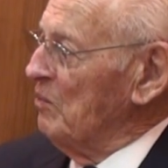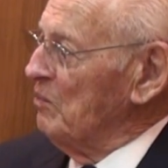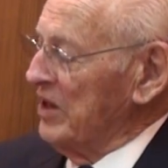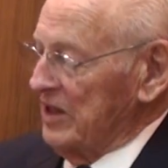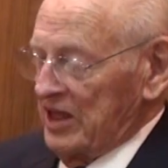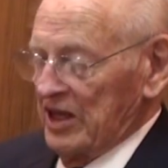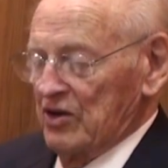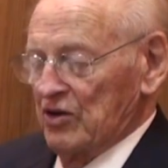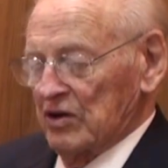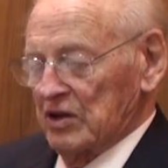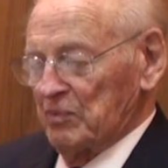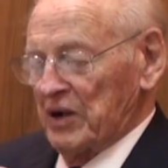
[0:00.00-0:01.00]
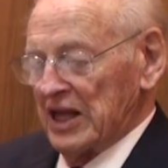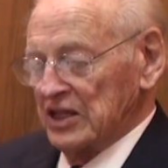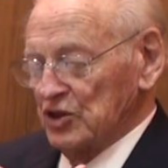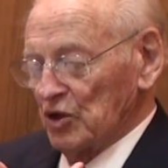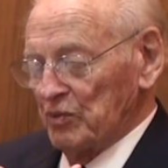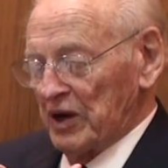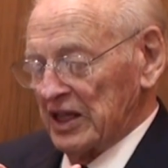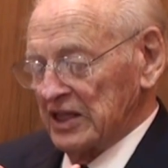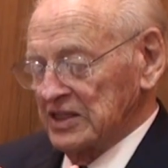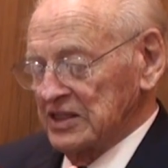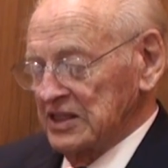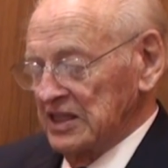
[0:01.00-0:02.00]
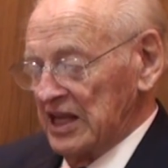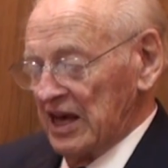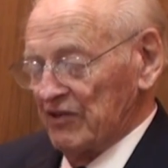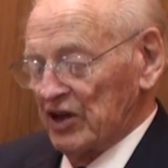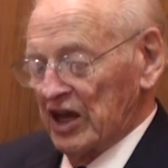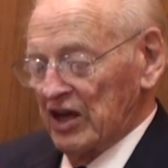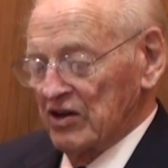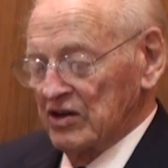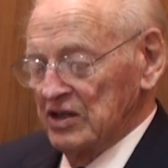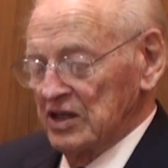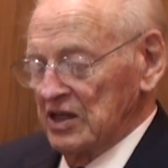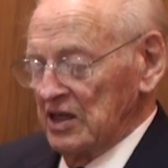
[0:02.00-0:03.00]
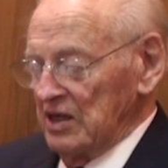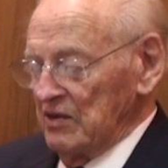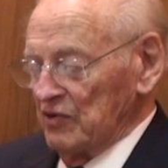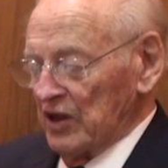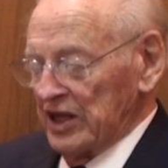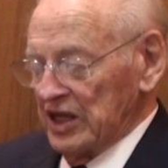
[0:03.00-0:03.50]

But they took the pilots, co-pilots, navigator, flight